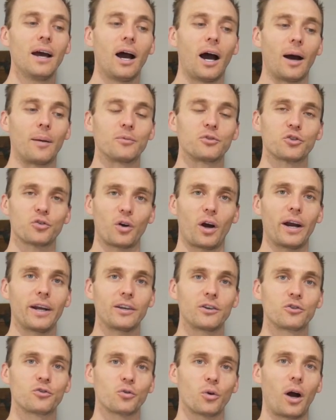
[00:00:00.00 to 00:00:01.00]
I'm trying
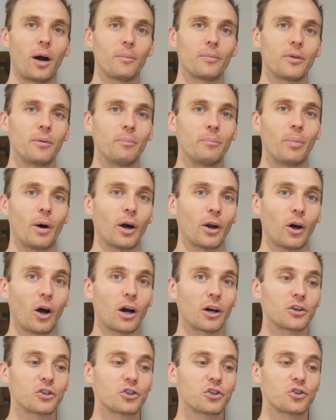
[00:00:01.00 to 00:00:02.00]
to drop the
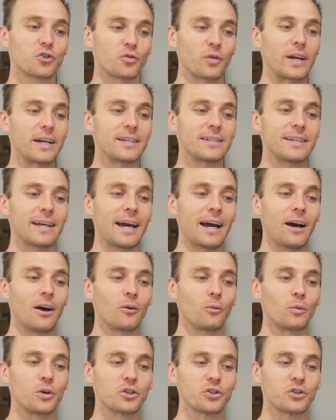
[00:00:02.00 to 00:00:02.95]
buttocks straight down,